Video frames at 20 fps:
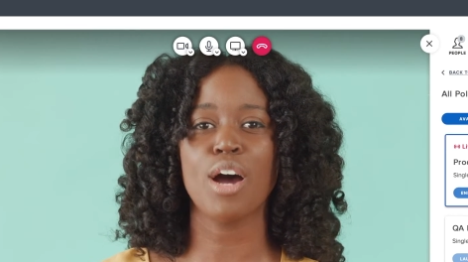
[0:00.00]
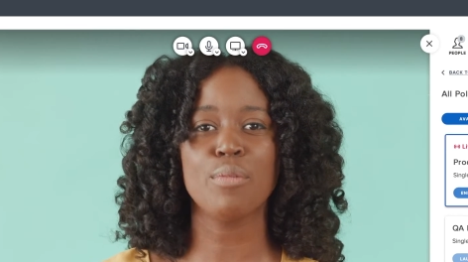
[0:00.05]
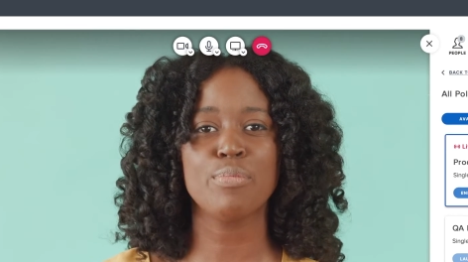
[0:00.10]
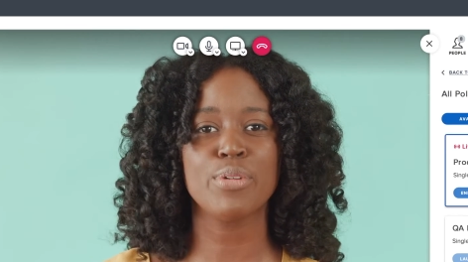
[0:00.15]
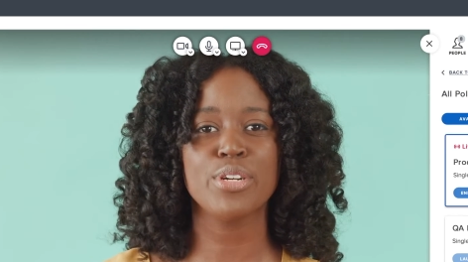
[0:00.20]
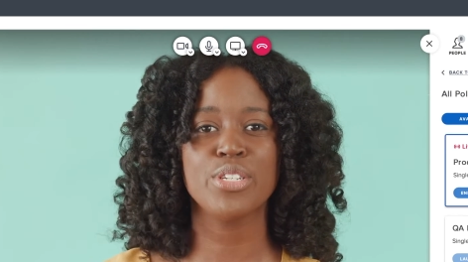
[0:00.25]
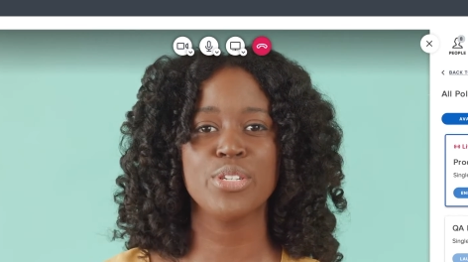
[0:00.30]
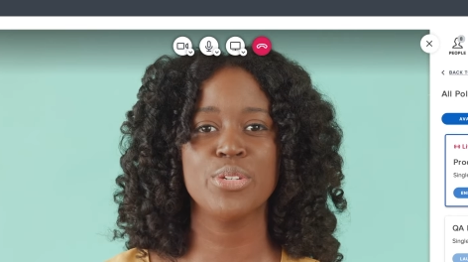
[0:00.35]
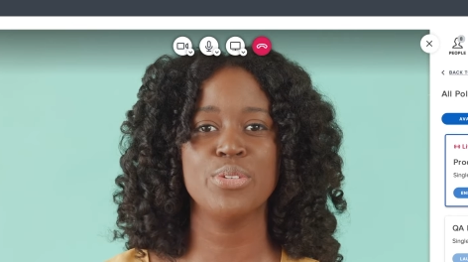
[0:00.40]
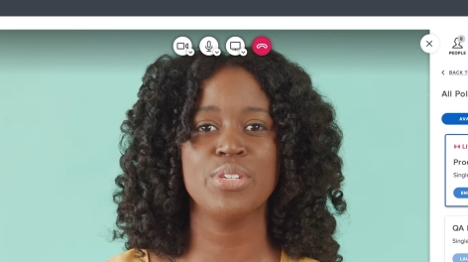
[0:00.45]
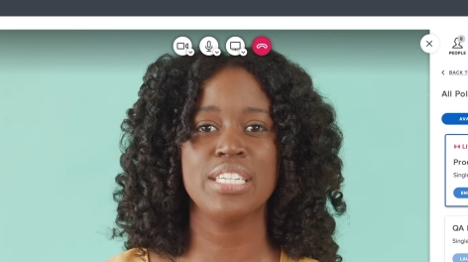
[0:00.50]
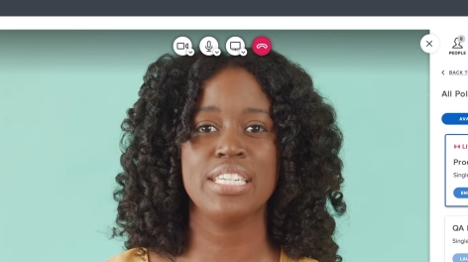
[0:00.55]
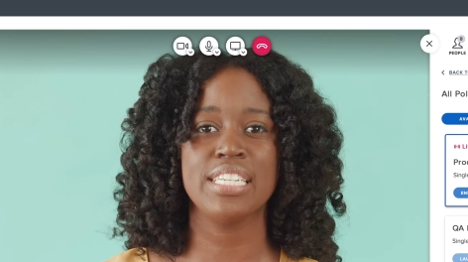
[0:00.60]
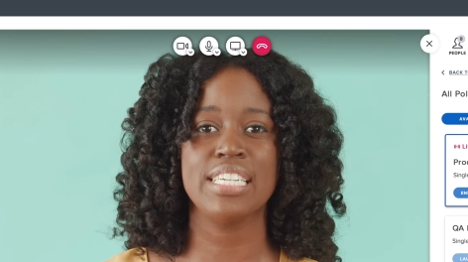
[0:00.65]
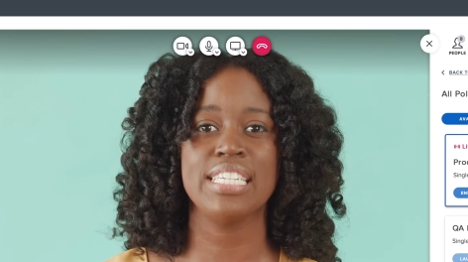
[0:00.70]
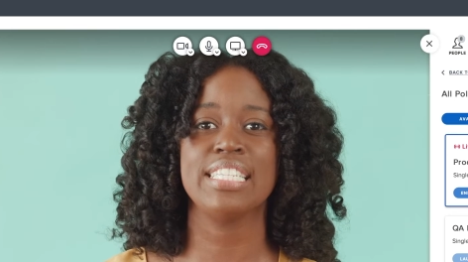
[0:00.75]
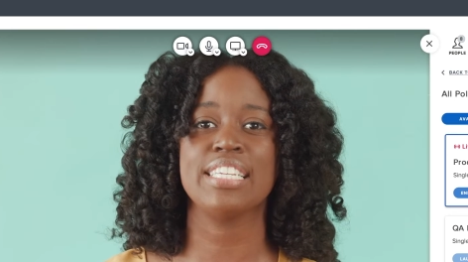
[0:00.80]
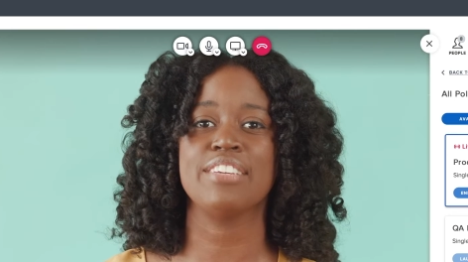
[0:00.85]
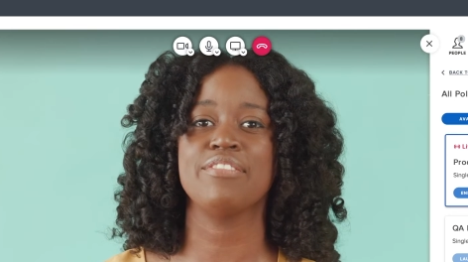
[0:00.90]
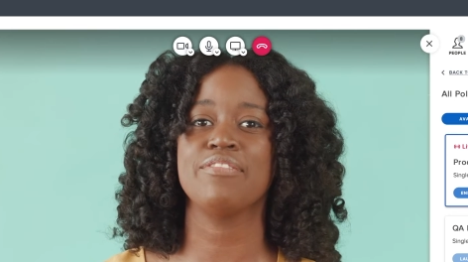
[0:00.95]

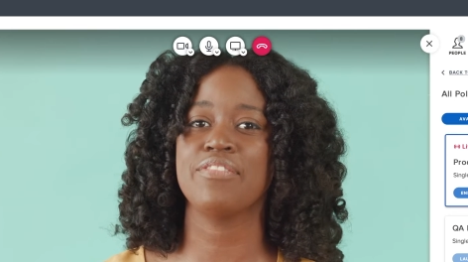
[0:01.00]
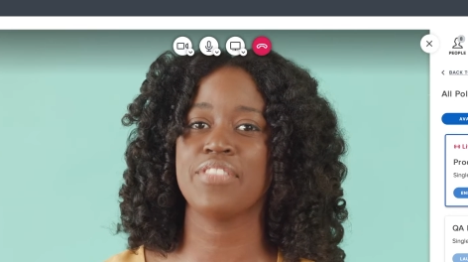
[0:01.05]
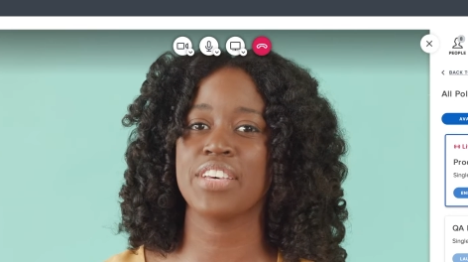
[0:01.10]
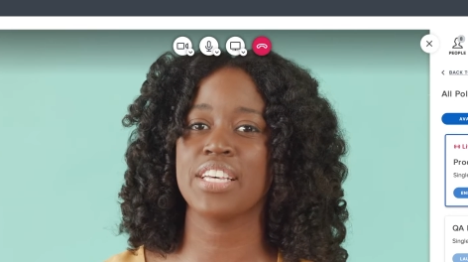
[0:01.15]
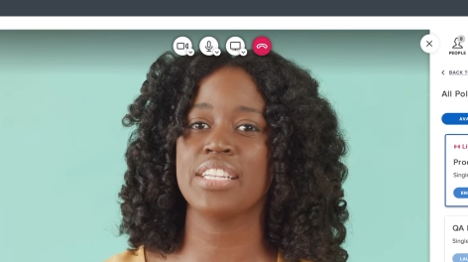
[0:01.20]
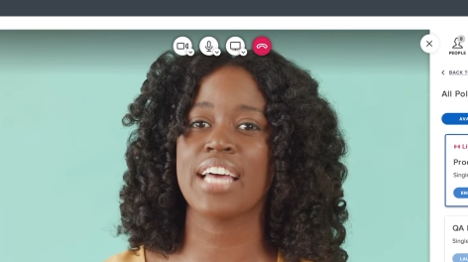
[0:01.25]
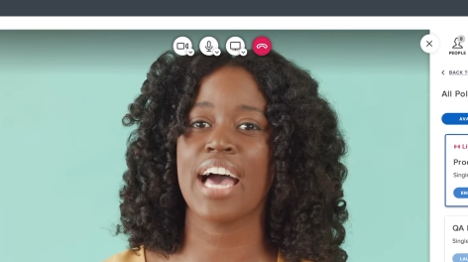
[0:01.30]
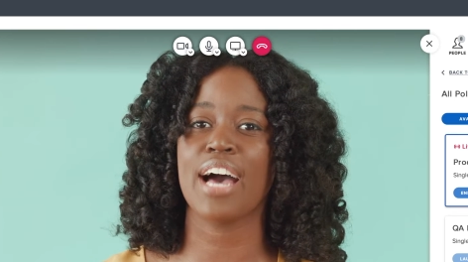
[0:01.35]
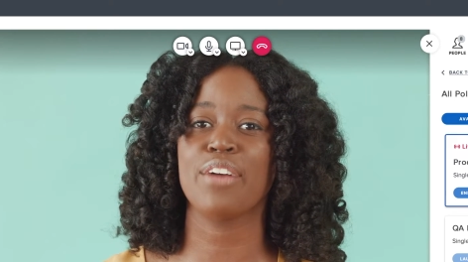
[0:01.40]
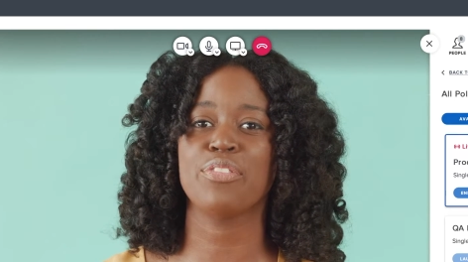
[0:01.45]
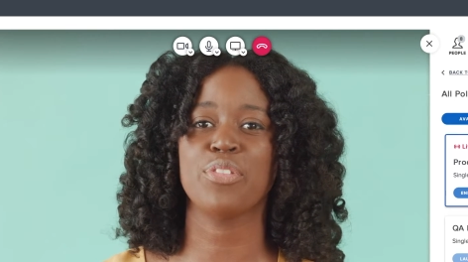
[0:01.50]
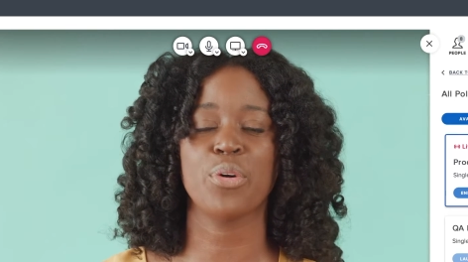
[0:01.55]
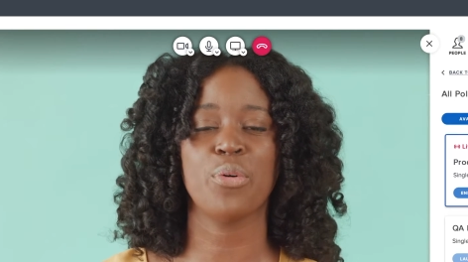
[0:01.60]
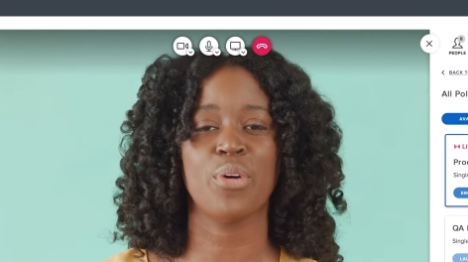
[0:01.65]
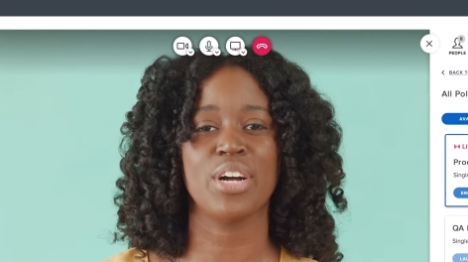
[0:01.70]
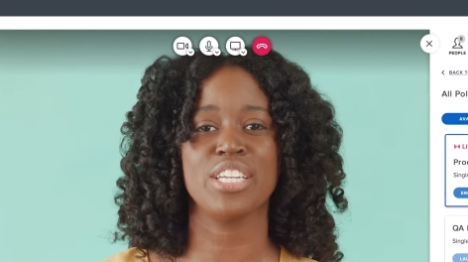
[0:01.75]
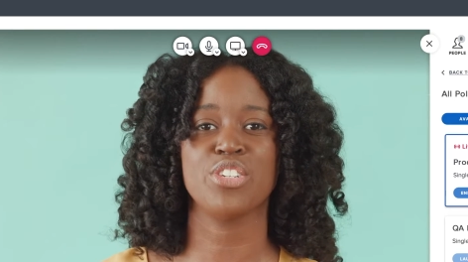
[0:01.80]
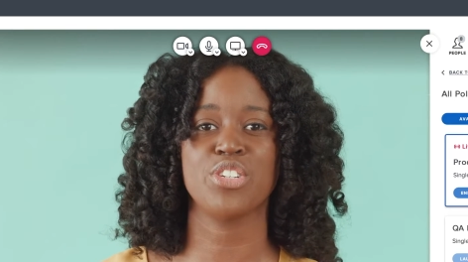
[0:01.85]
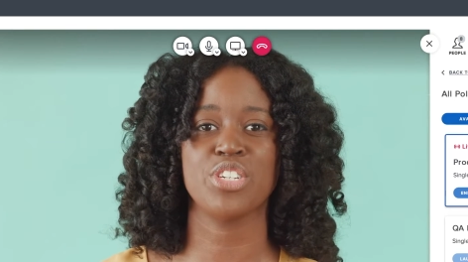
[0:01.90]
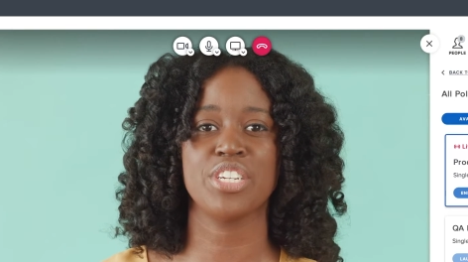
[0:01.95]
opportunity to fill out the
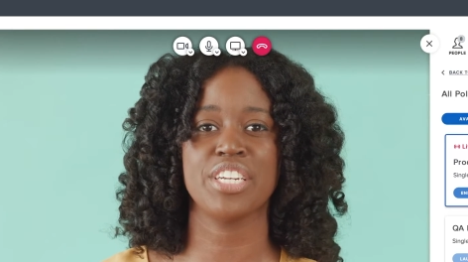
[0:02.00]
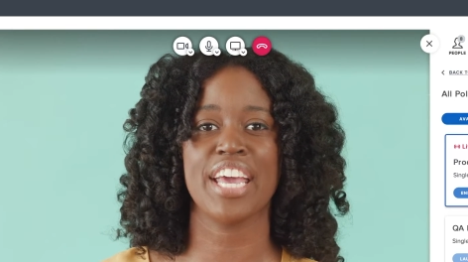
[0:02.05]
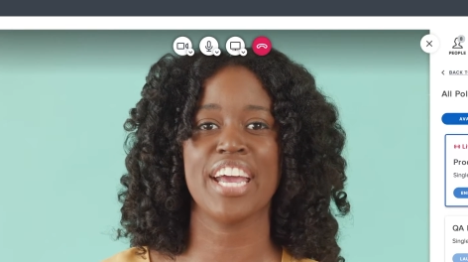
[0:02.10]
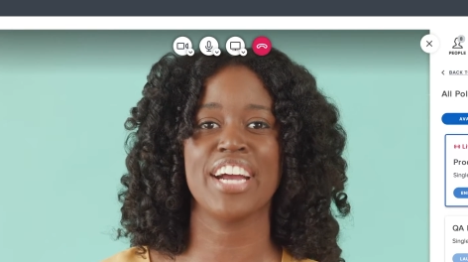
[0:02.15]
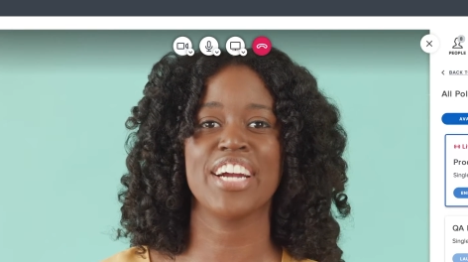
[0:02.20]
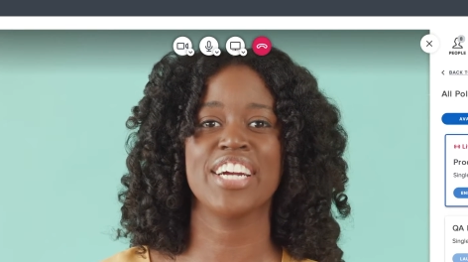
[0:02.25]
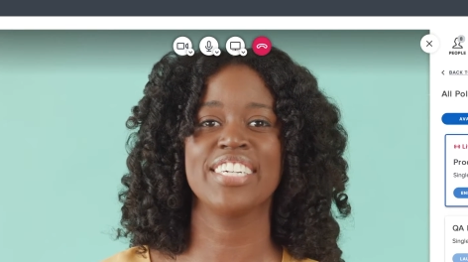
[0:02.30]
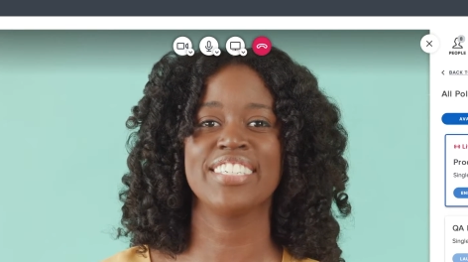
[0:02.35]
questionnaire.